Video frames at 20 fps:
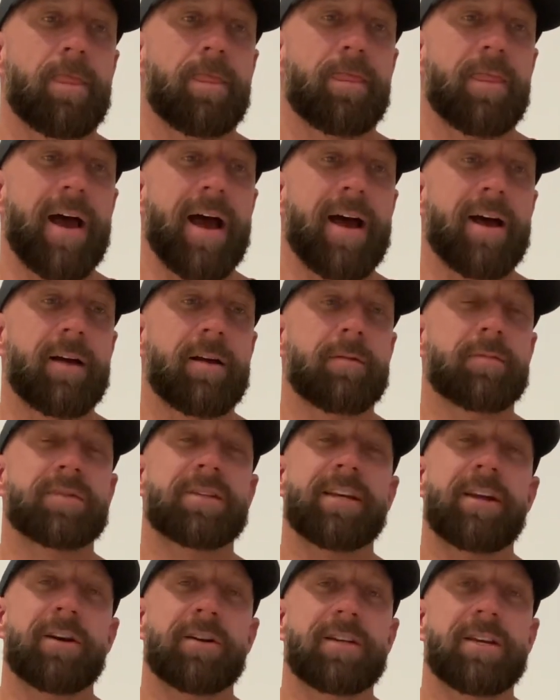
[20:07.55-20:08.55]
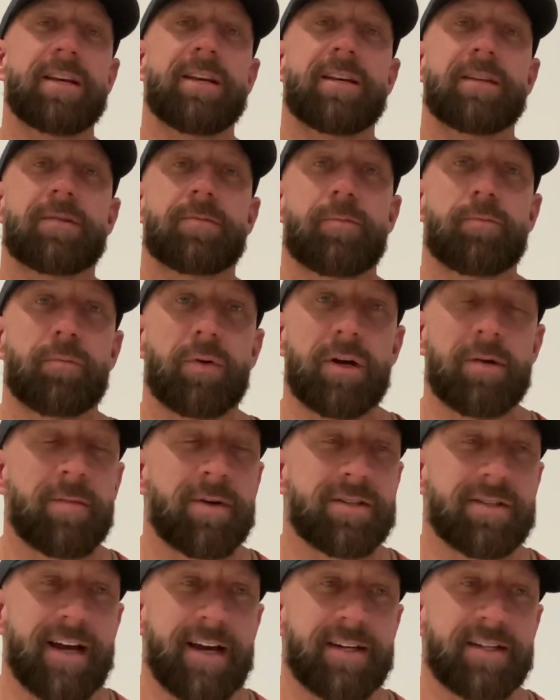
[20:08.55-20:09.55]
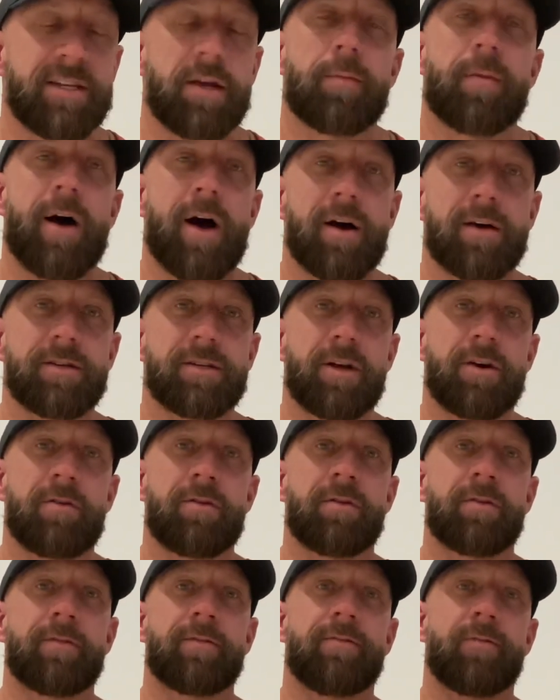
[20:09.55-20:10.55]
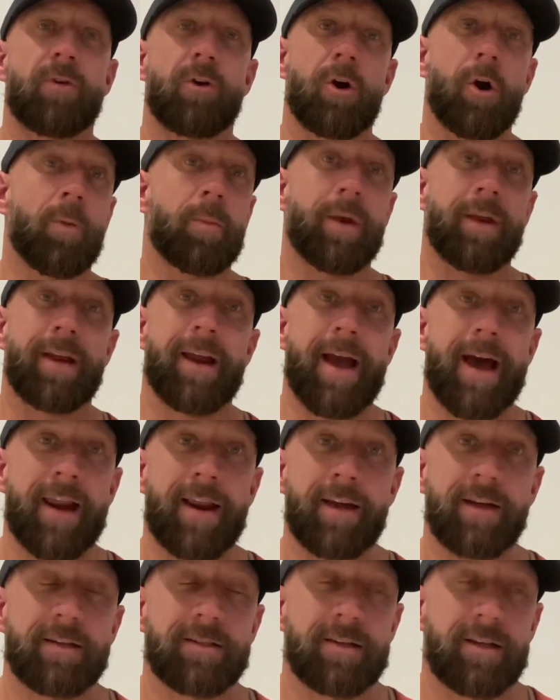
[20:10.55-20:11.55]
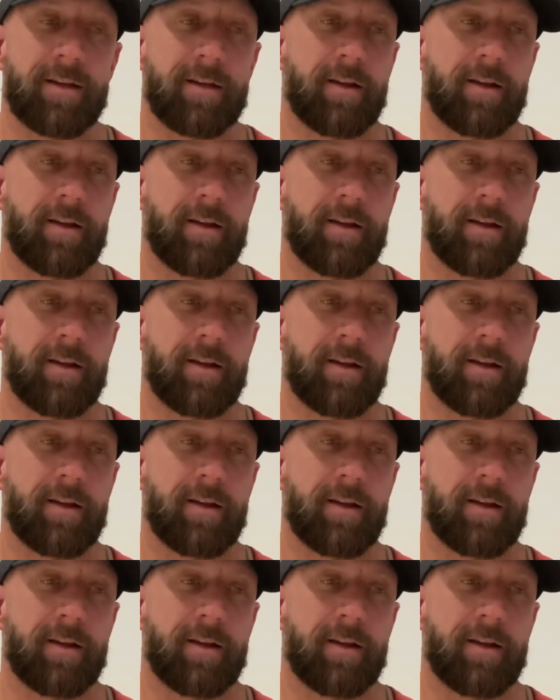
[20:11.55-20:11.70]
that TRT is pretty much like Suboxone for opiate addicts.